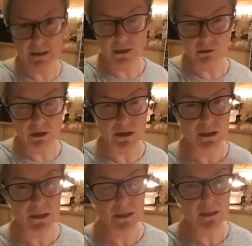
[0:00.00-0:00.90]
degrees.
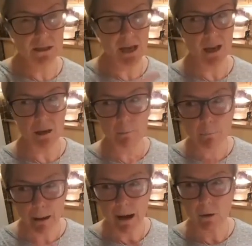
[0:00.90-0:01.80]
These will take
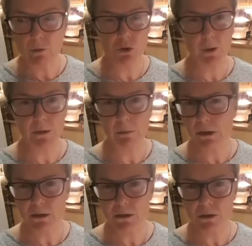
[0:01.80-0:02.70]
about 20
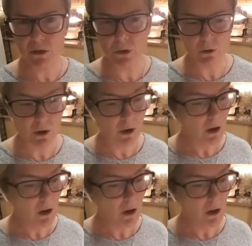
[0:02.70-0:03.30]
minutes or so.